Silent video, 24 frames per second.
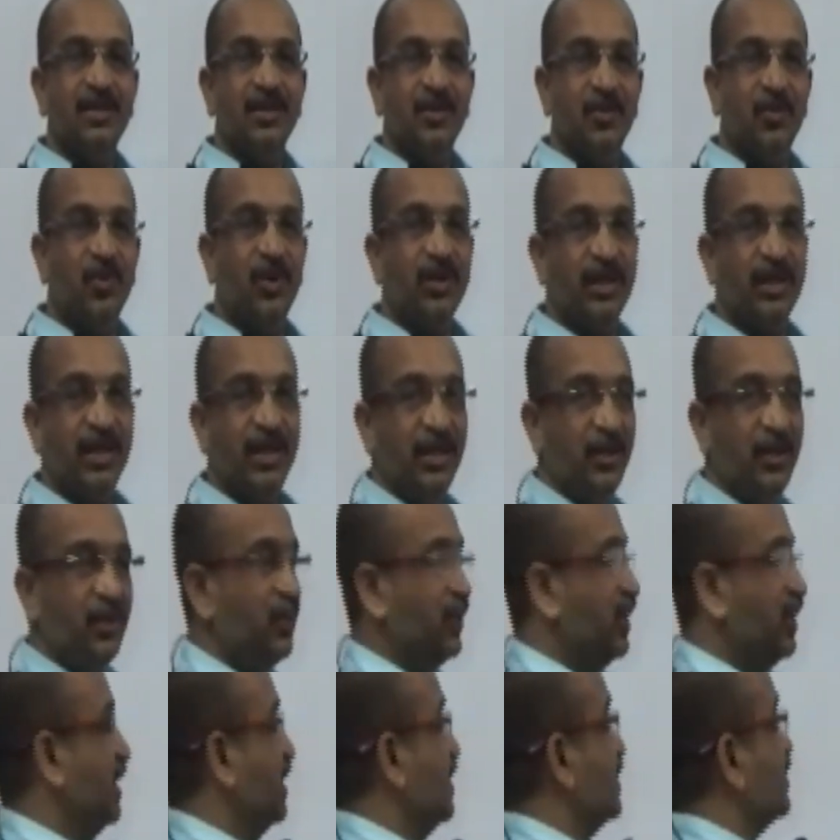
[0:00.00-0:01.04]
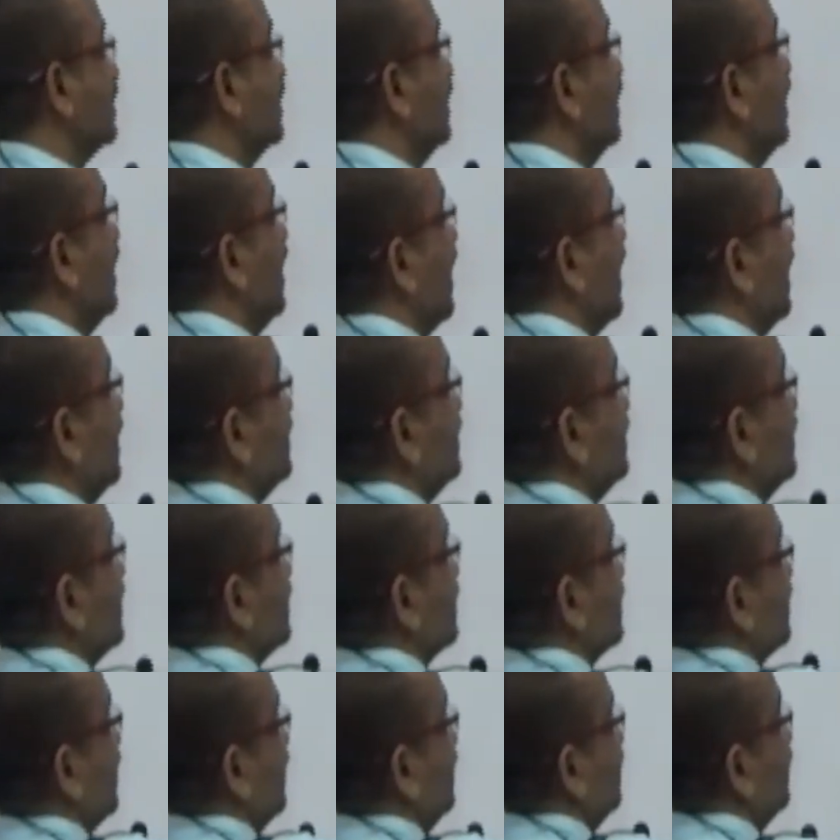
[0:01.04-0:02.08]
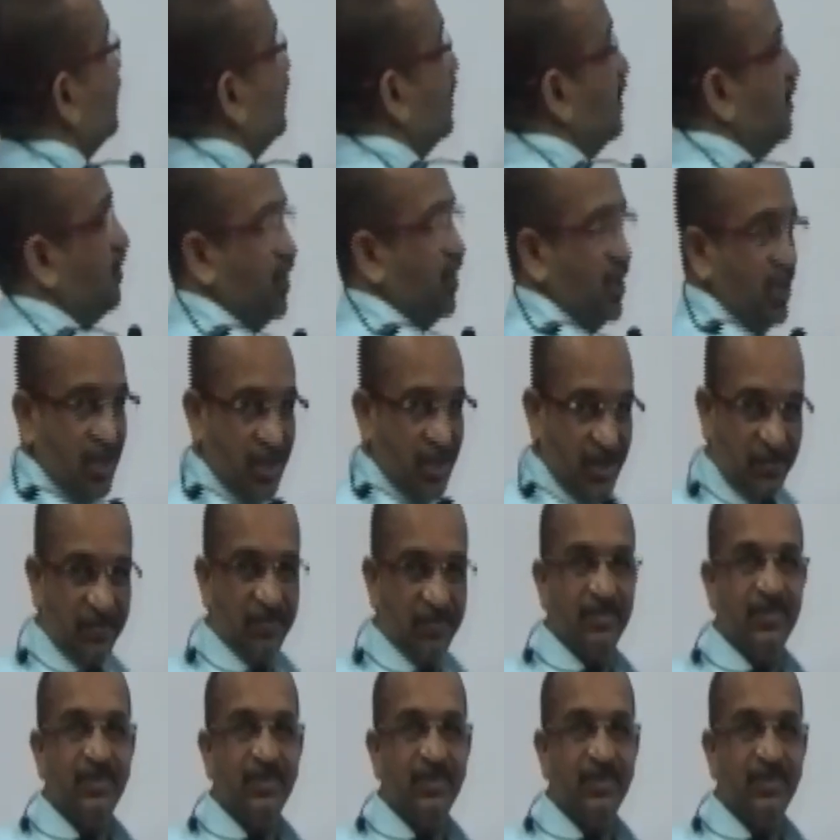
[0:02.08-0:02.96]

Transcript: What I do is, I just take the deviation.